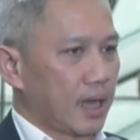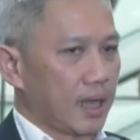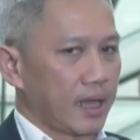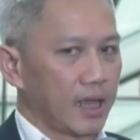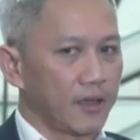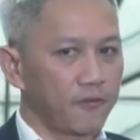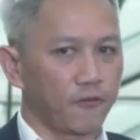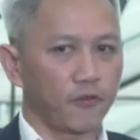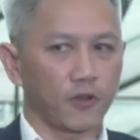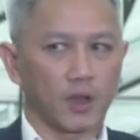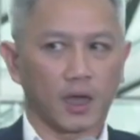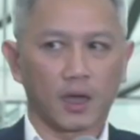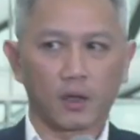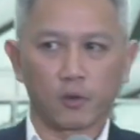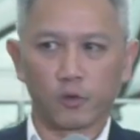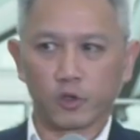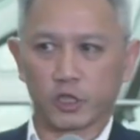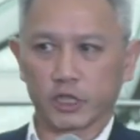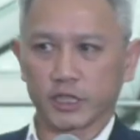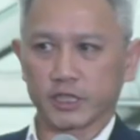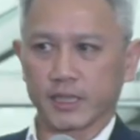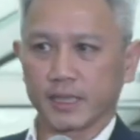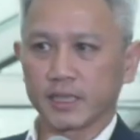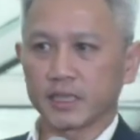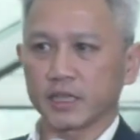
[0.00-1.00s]
IFLA, which
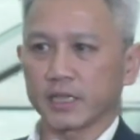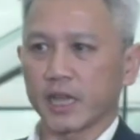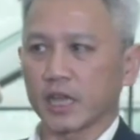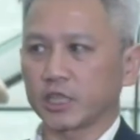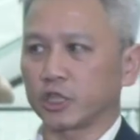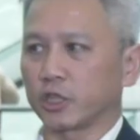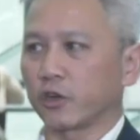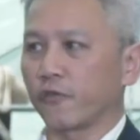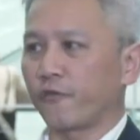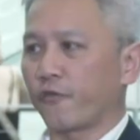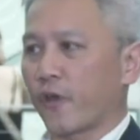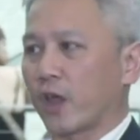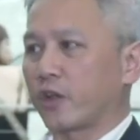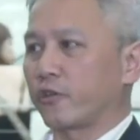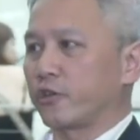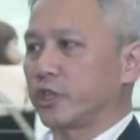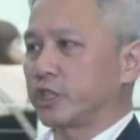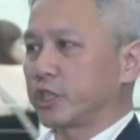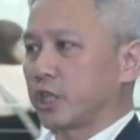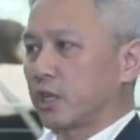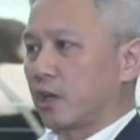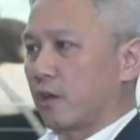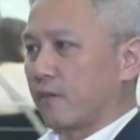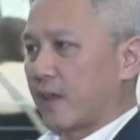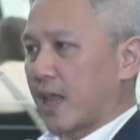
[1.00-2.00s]
is International
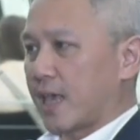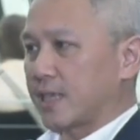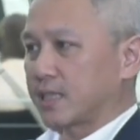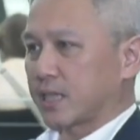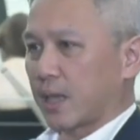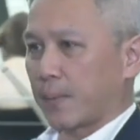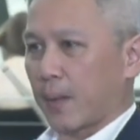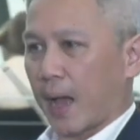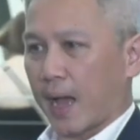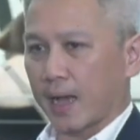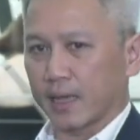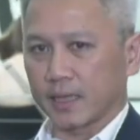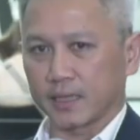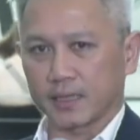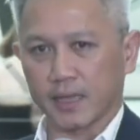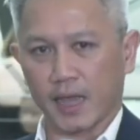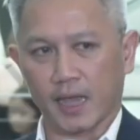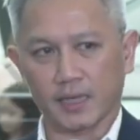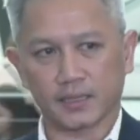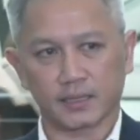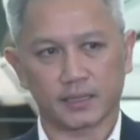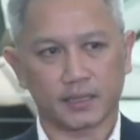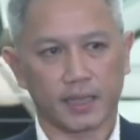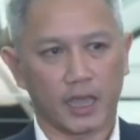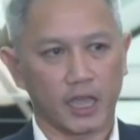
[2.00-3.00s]
Federation of Landscape
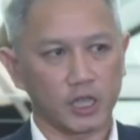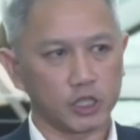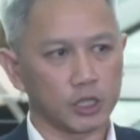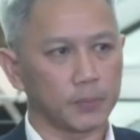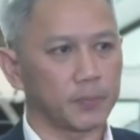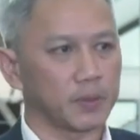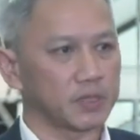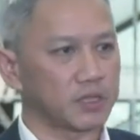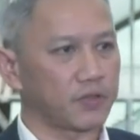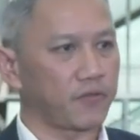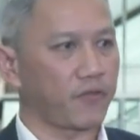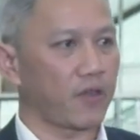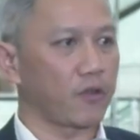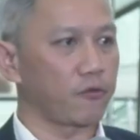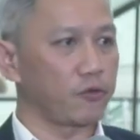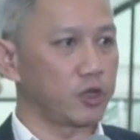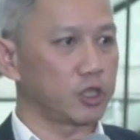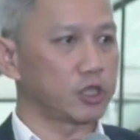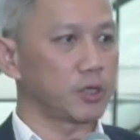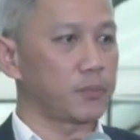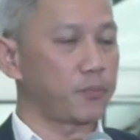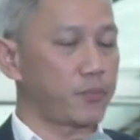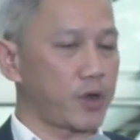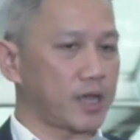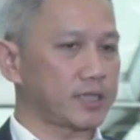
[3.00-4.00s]
Architects, Asia Pacific
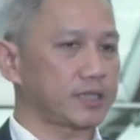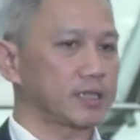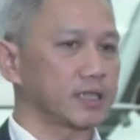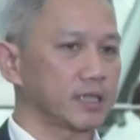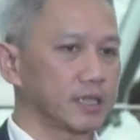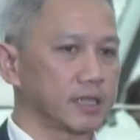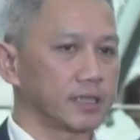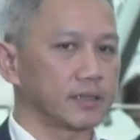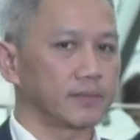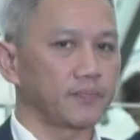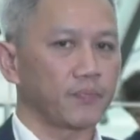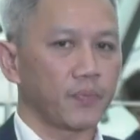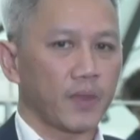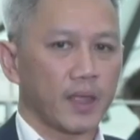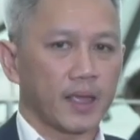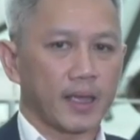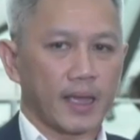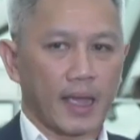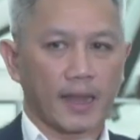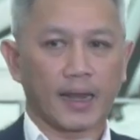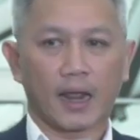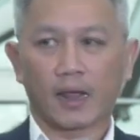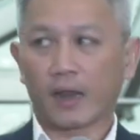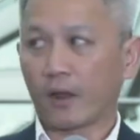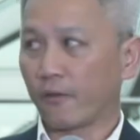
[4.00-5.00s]
Region President.
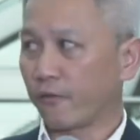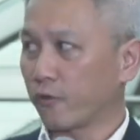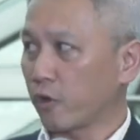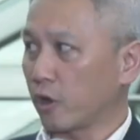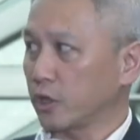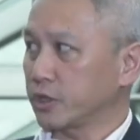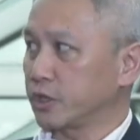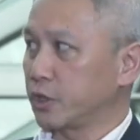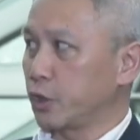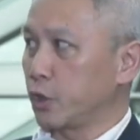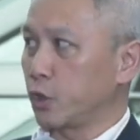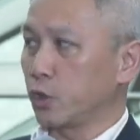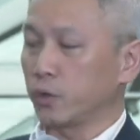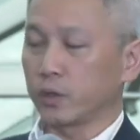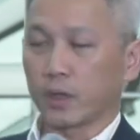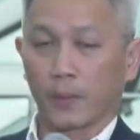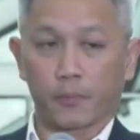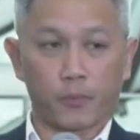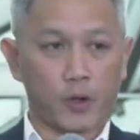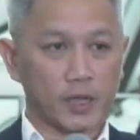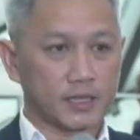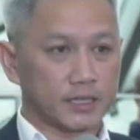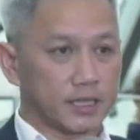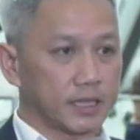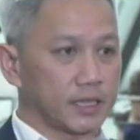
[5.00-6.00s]
And I, of course, knew the
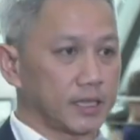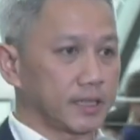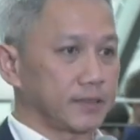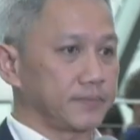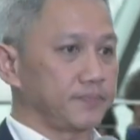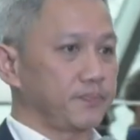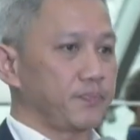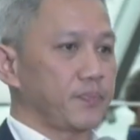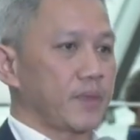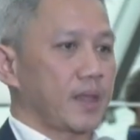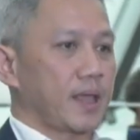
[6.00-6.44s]
president.